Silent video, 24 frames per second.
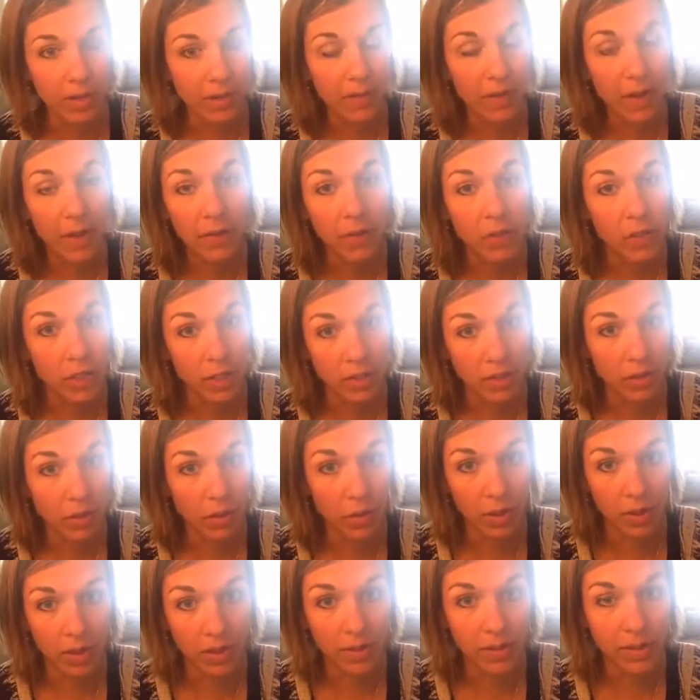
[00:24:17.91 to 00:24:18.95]
I've never done
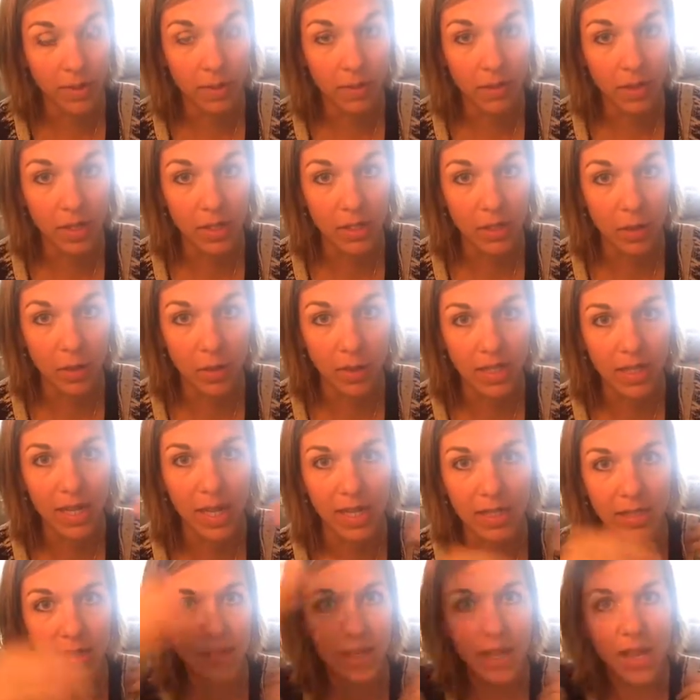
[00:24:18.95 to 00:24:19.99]
something so intense.